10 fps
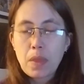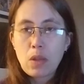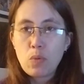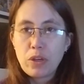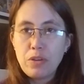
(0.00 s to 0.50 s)

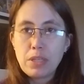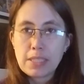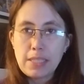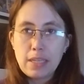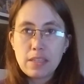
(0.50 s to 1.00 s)
where you can
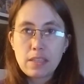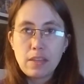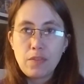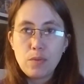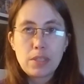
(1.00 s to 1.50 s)
see it
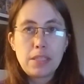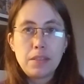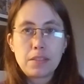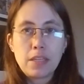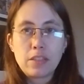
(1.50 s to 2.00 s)
if you want to see the
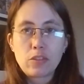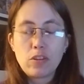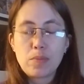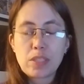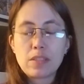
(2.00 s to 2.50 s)
scent
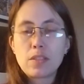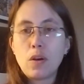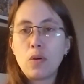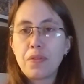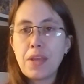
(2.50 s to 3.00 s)
description.
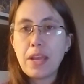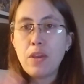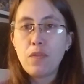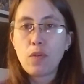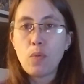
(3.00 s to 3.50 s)
So thank
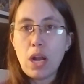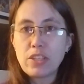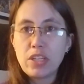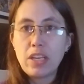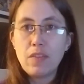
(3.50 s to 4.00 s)
you for
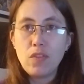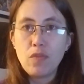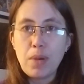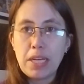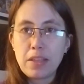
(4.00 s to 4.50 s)
watching. If you've
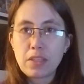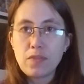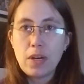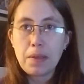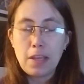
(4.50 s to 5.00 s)
made it this
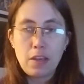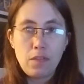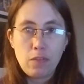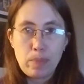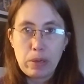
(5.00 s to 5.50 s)
far, thank you
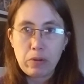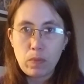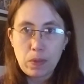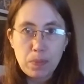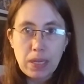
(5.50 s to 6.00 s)
for bearing
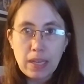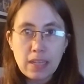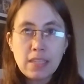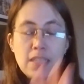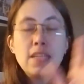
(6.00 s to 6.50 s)
with me.
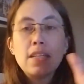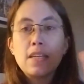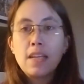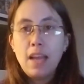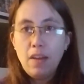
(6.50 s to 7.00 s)

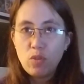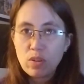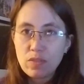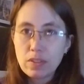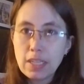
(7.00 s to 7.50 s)
Have a
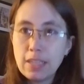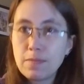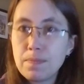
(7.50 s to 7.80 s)
wonderful day.